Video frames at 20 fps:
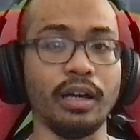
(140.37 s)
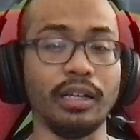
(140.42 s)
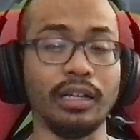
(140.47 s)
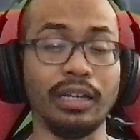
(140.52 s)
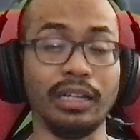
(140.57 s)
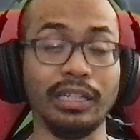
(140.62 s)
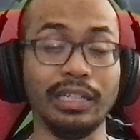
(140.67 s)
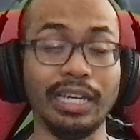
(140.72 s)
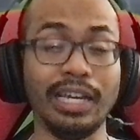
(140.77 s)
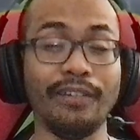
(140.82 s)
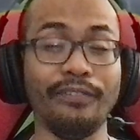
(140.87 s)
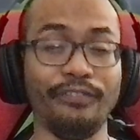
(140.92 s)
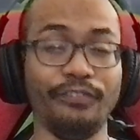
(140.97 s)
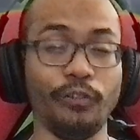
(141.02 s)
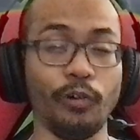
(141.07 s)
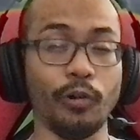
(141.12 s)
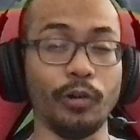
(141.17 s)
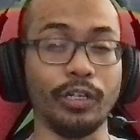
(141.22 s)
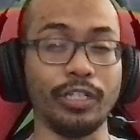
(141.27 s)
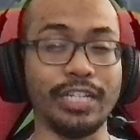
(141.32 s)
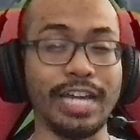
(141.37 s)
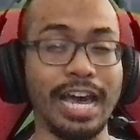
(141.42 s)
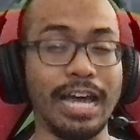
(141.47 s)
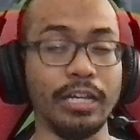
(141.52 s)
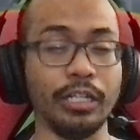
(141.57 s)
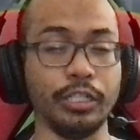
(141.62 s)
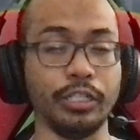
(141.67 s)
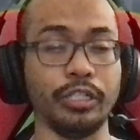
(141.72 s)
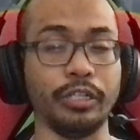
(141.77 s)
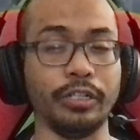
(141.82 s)
Elite Four
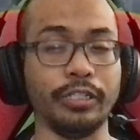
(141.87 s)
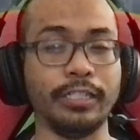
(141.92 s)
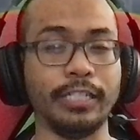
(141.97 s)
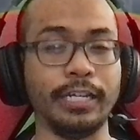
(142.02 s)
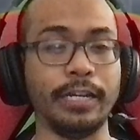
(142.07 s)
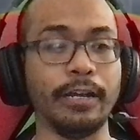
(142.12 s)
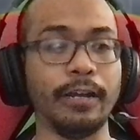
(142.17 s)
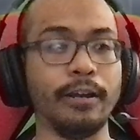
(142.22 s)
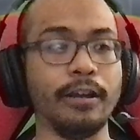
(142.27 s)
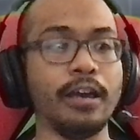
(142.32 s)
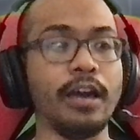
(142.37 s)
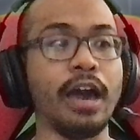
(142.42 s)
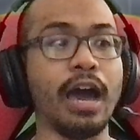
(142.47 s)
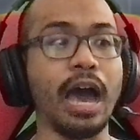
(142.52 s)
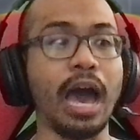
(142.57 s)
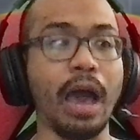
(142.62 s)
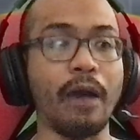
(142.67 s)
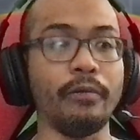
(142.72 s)
challengers here, I